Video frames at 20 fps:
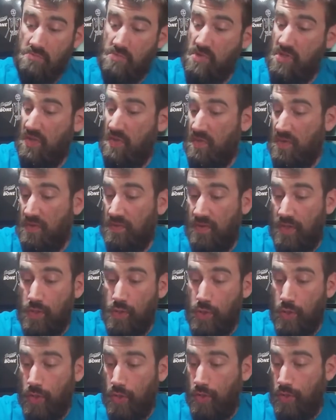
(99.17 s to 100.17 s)
some of the
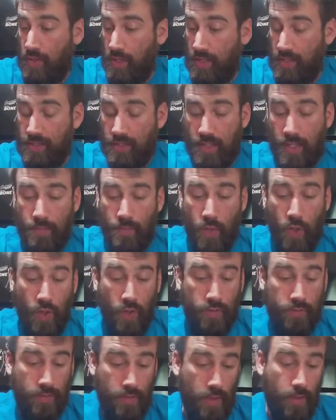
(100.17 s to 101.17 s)
future things
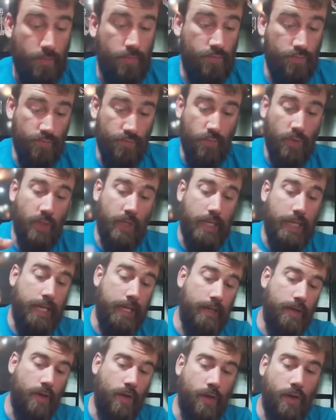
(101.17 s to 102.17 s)
I'm
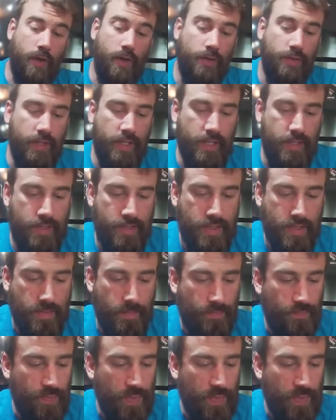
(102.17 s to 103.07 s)
planning on this.